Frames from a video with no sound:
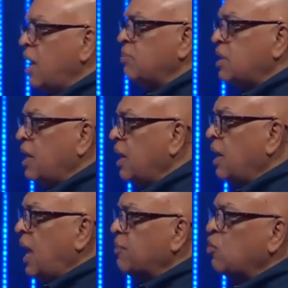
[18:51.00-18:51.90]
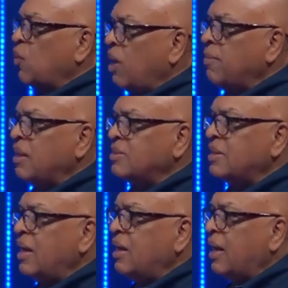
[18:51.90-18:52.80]
stop taking laps around Mount
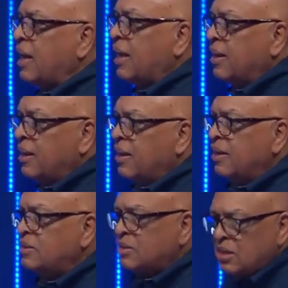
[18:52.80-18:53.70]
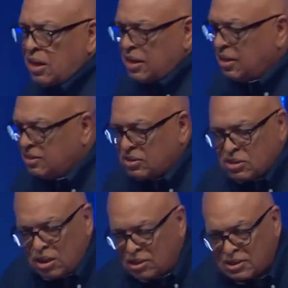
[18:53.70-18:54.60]
Sinai. I used to tell our kids
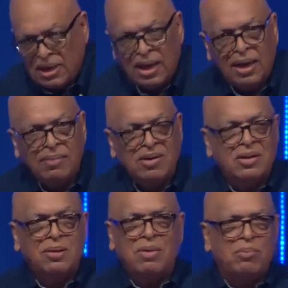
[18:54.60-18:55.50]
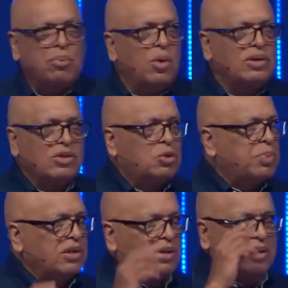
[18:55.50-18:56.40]
this all the time, eh, and my boys
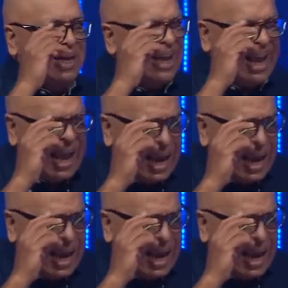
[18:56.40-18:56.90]
especially, they